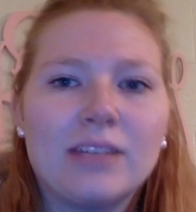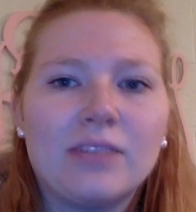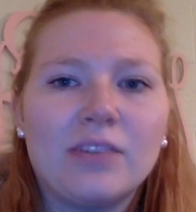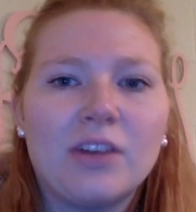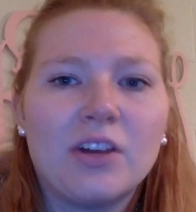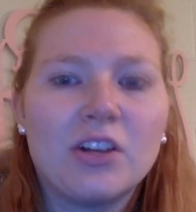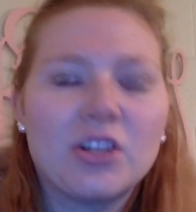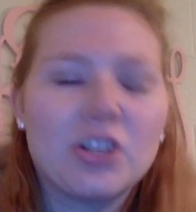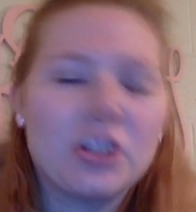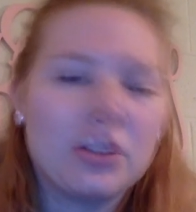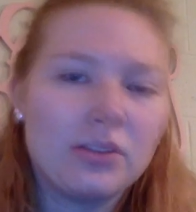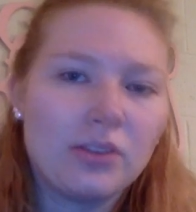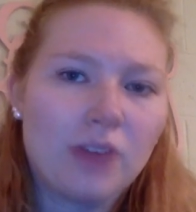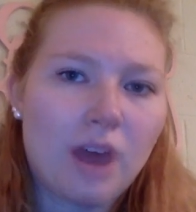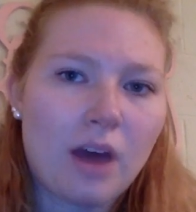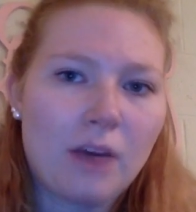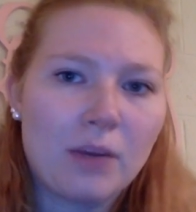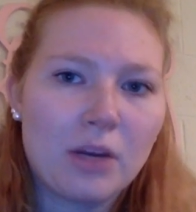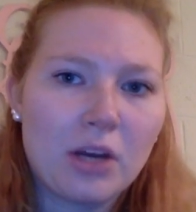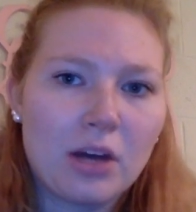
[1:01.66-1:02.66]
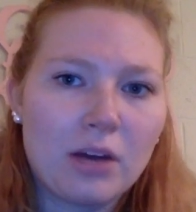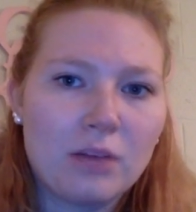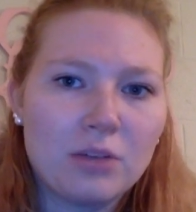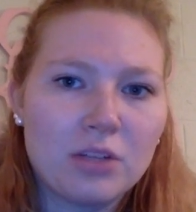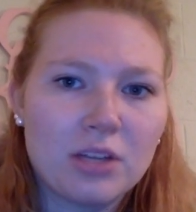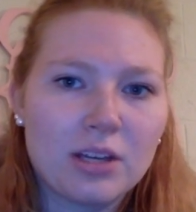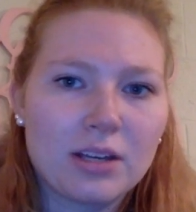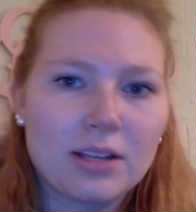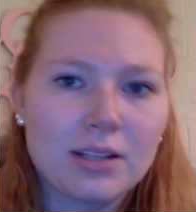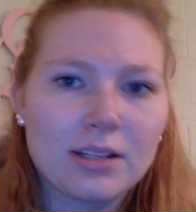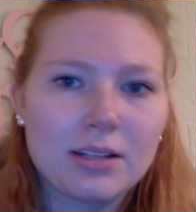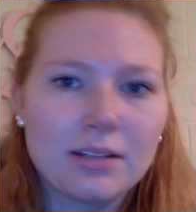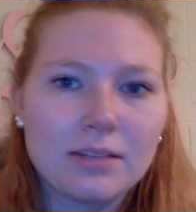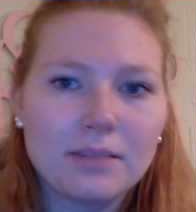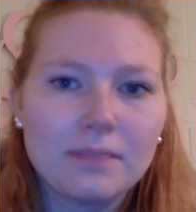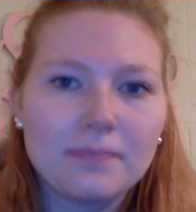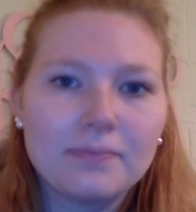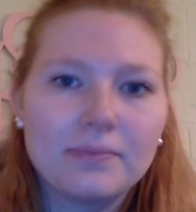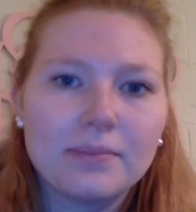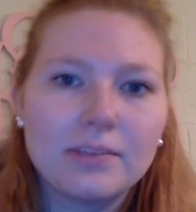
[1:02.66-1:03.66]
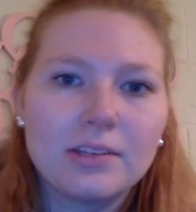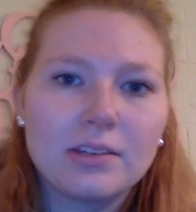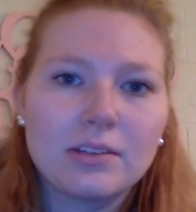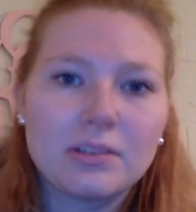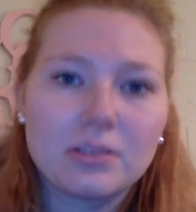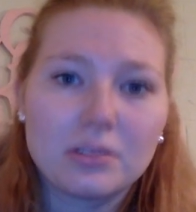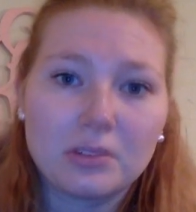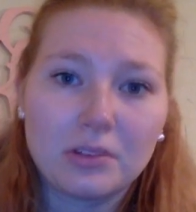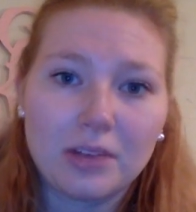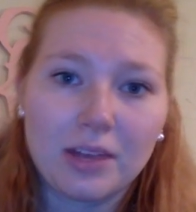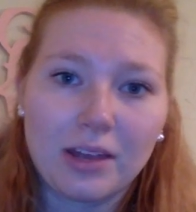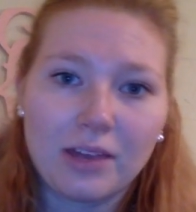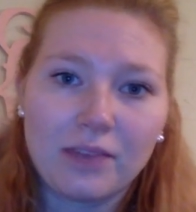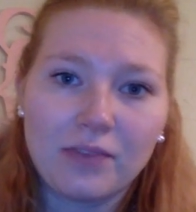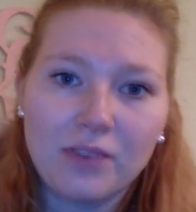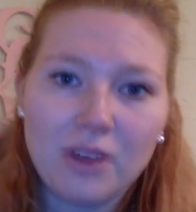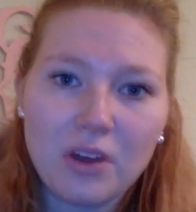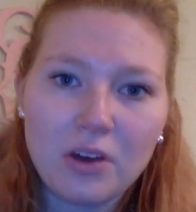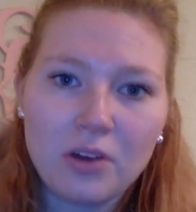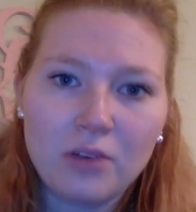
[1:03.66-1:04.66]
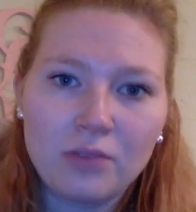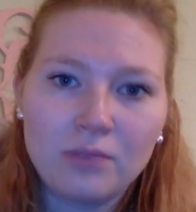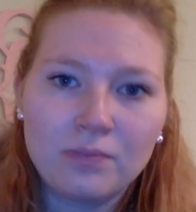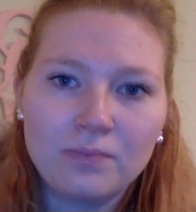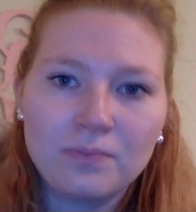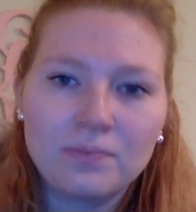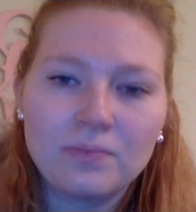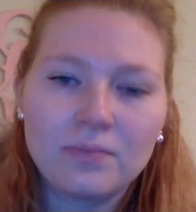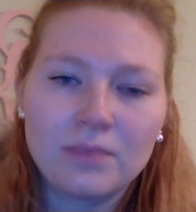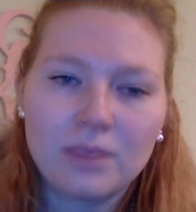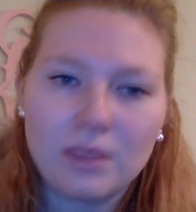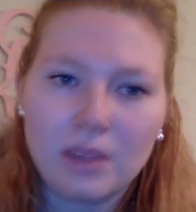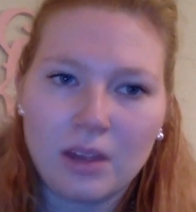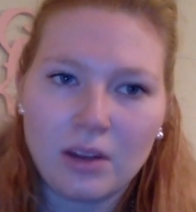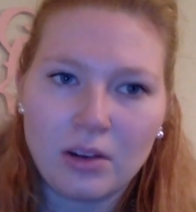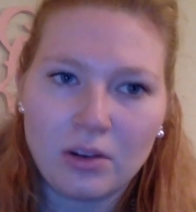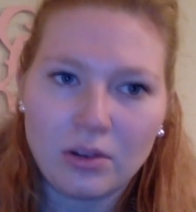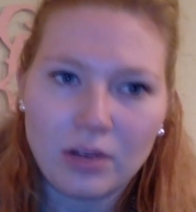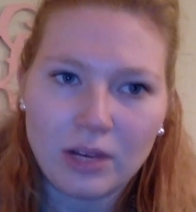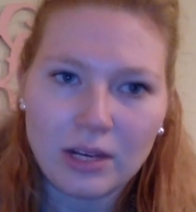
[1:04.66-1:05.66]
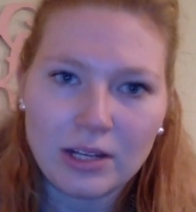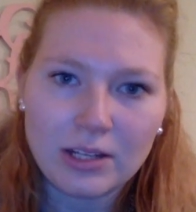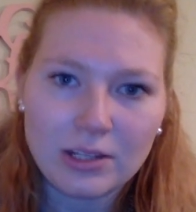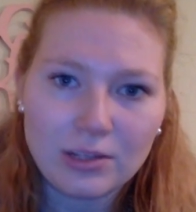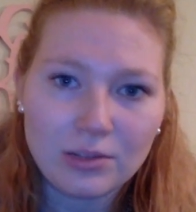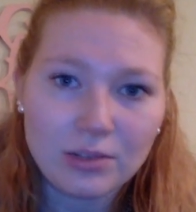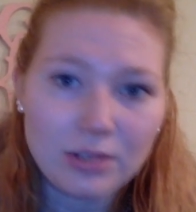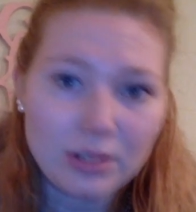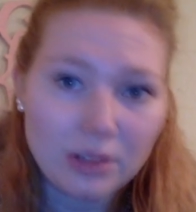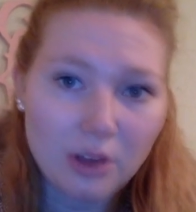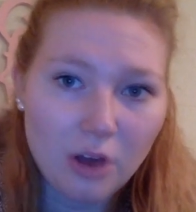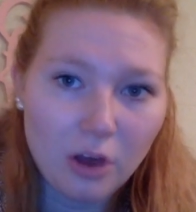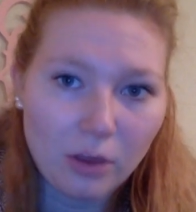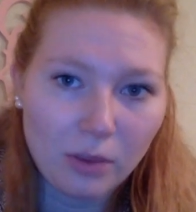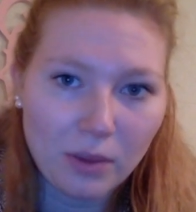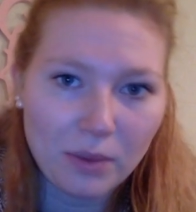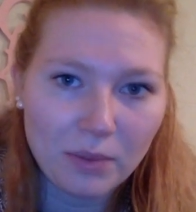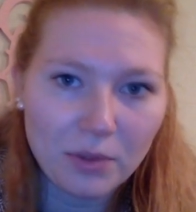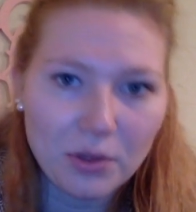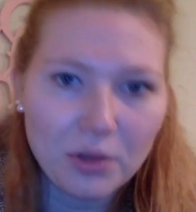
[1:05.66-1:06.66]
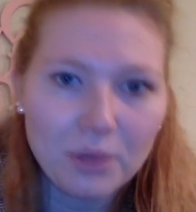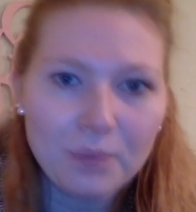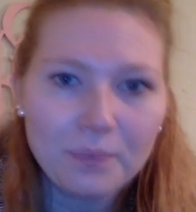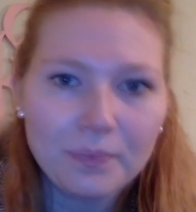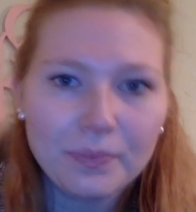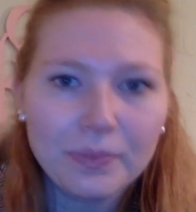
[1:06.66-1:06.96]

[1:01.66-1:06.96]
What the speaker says: the function of common objects. So, like a phone, they know that it's used to call people.